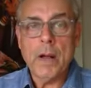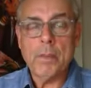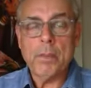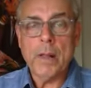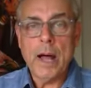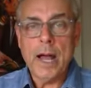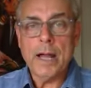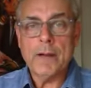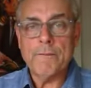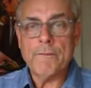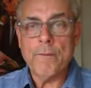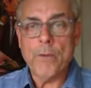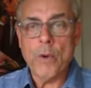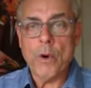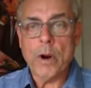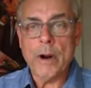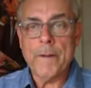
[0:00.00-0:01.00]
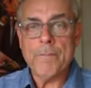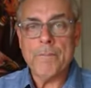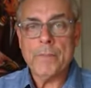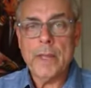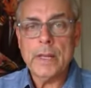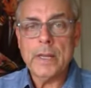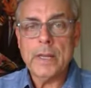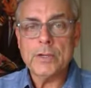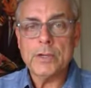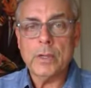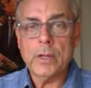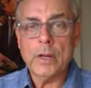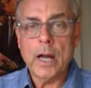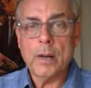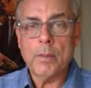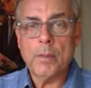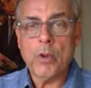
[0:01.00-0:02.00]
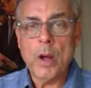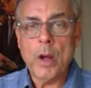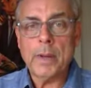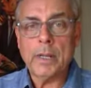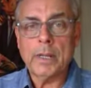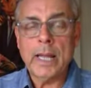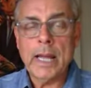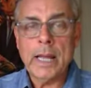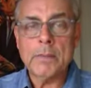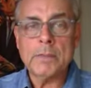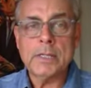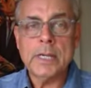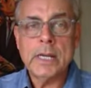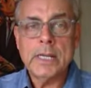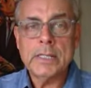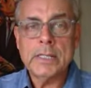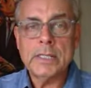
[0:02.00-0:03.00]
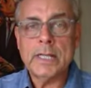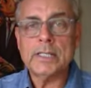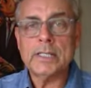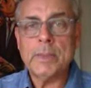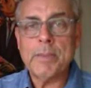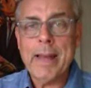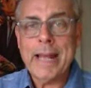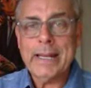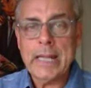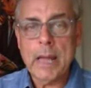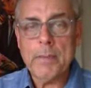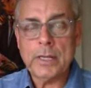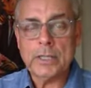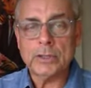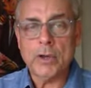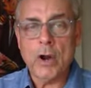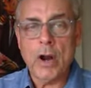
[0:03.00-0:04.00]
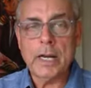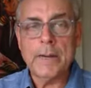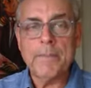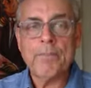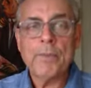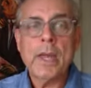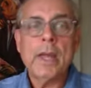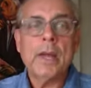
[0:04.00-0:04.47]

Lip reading: applied for initial unemployment claims since the pandemic started.